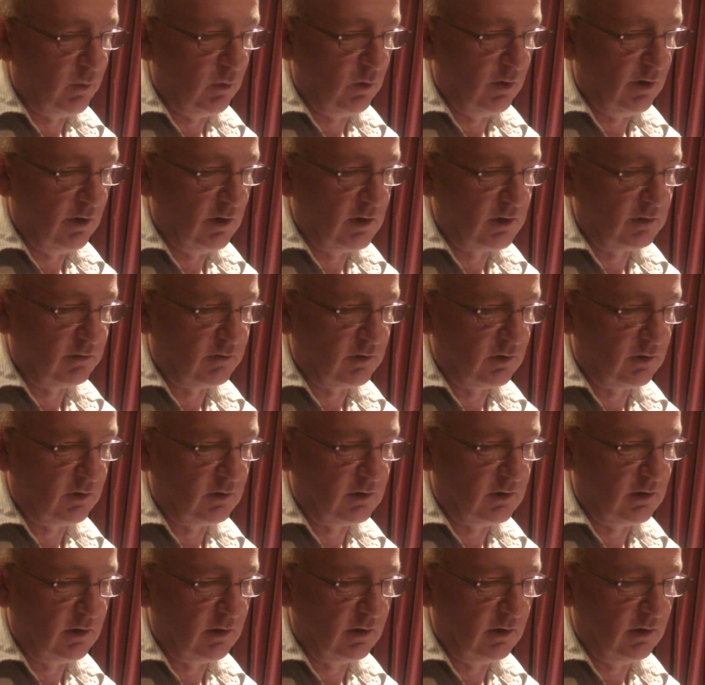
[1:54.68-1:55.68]
old age of
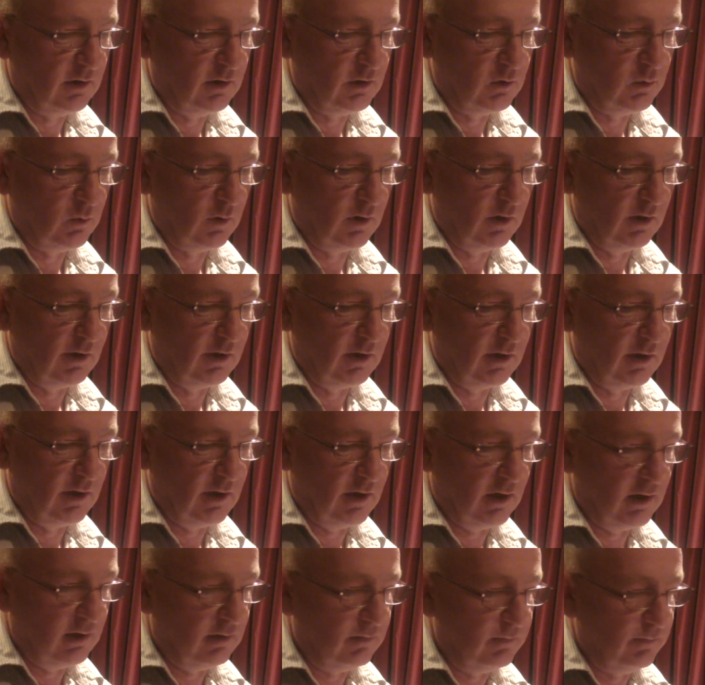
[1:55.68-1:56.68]
13, he'd do all that he
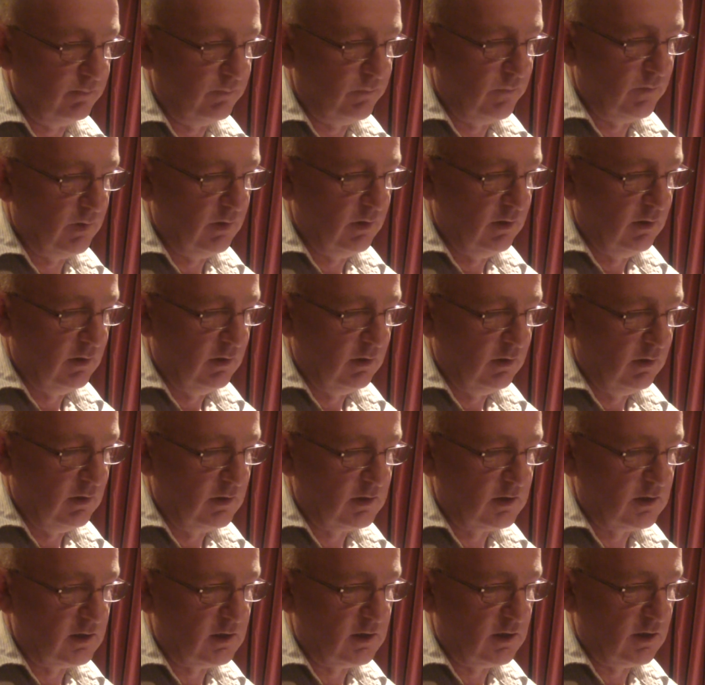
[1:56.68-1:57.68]
can.
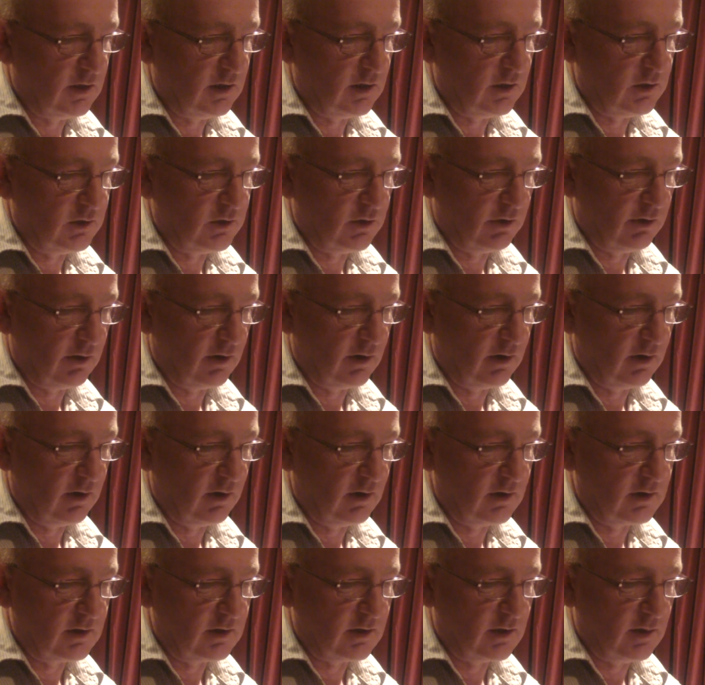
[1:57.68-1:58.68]
This is the age, he
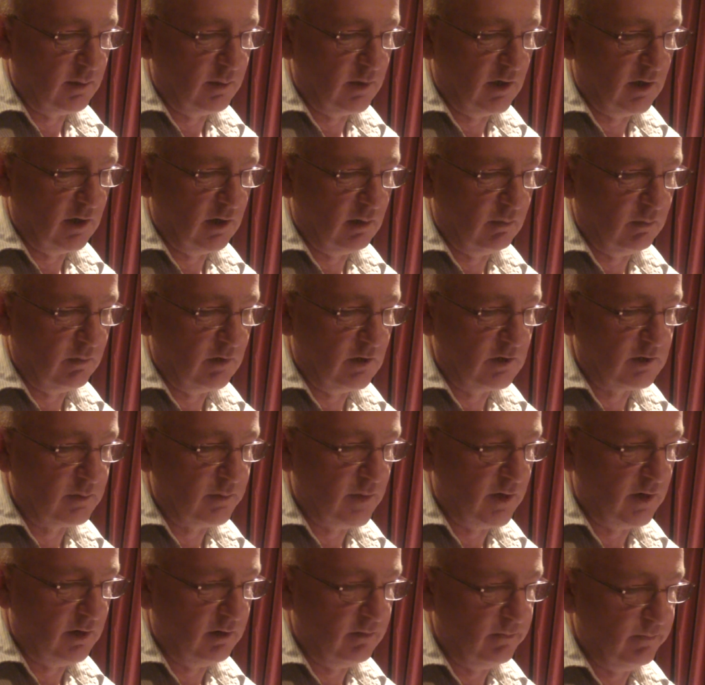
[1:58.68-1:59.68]
recalls, that he became this
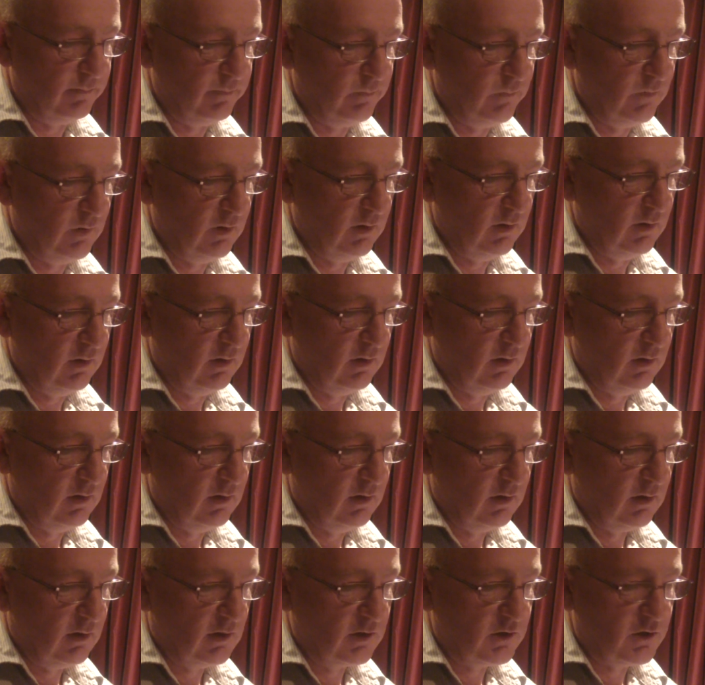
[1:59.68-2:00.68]
man.
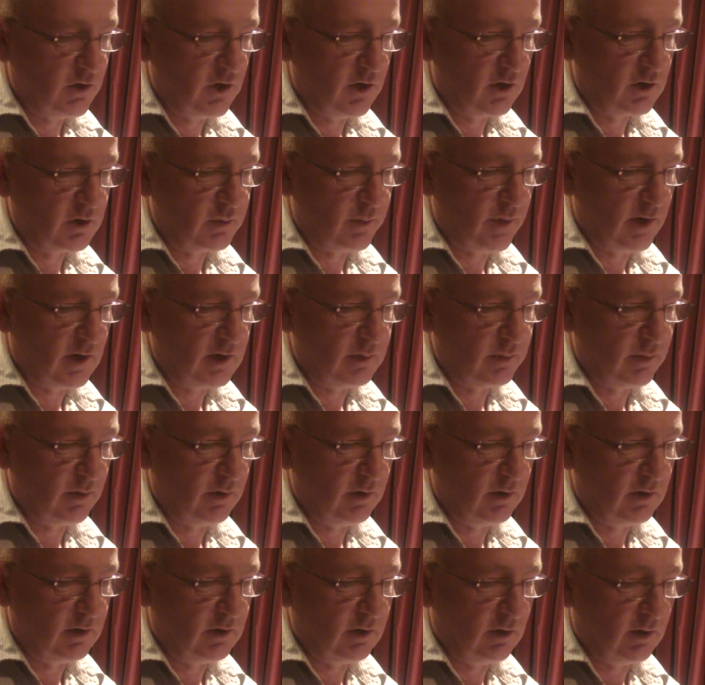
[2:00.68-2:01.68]
And as years passed
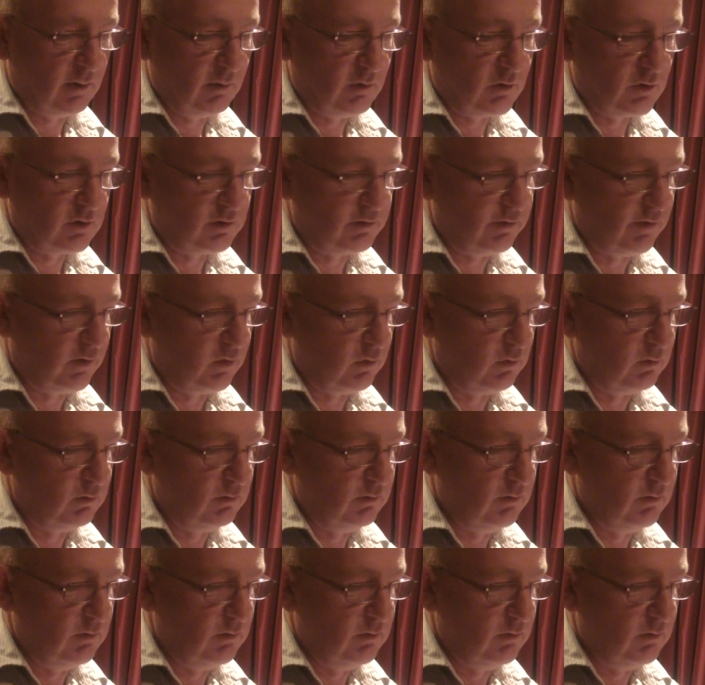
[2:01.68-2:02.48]
by and time just flew,